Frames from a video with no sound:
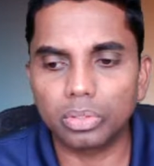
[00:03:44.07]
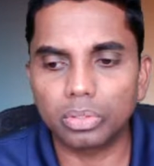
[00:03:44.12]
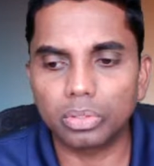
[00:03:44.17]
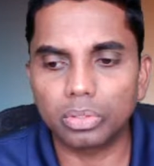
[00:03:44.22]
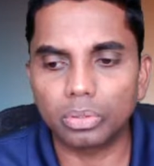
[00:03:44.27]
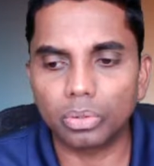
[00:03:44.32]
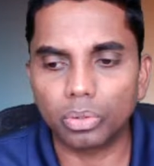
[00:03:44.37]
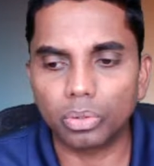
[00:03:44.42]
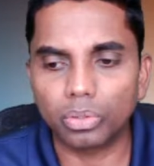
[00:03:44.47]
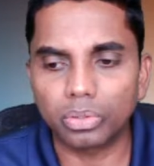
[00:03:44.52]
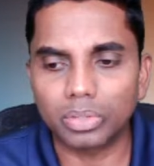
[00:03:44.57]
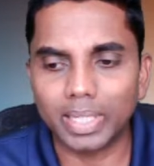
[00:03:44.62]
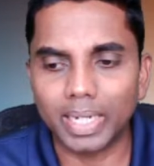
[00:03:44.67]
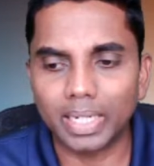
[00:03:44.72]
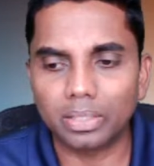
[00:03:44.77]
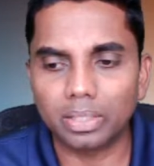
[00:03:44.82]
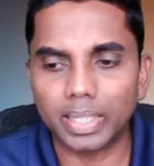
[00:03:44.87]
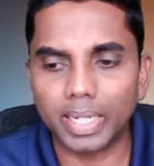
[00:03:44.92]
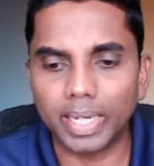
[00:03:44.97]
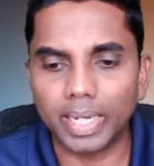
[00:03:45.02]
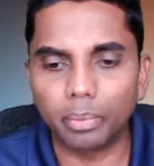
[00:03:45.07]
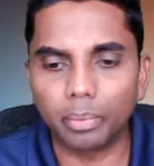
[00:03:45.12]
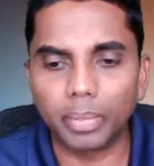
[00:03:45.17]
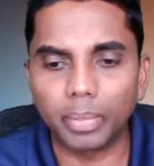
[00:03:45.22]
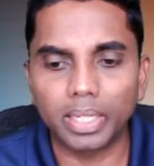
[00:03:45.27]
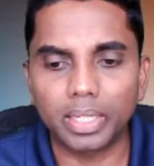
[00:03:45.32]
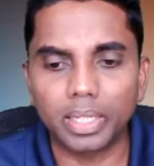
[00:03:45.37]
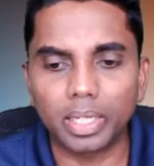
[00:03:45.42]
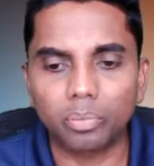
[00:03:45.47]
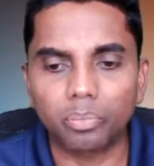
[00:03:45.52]
to contact a
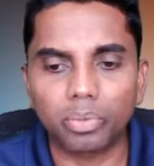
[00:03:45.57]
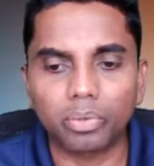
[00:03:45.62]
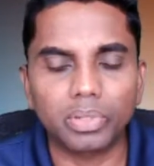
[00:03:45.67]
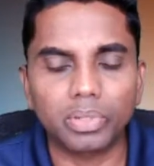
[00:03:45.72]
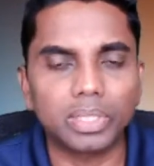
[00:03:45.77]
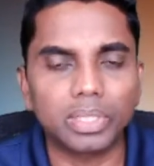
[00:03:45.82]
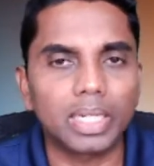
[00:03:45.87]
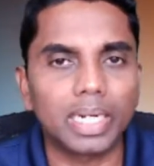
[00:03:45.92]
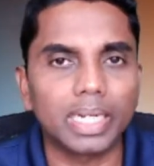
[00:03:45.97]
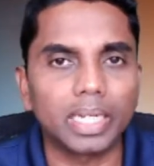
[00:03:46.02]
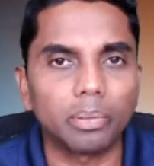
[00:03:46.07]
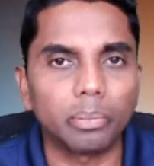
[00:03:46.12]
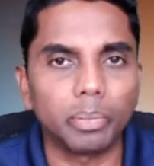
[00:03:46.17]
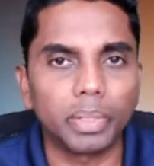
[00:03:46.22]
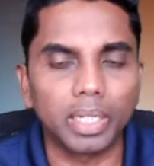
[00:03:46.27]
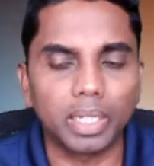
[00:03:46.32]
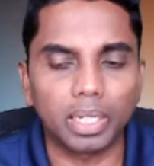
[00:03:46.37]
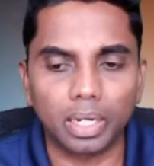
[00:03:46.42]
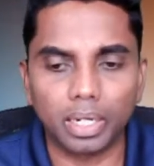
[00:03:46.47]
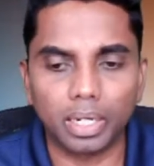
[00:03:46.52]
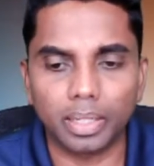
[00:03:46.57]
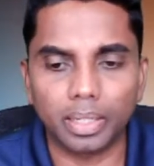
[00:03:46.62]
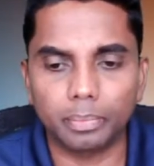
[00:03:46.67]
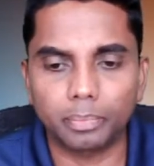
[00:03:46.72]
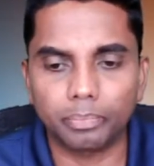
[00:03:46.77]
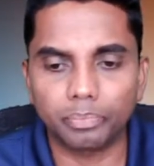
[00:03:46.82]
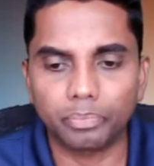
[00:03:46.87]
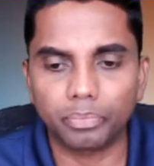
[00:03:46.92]
medical professional immediately.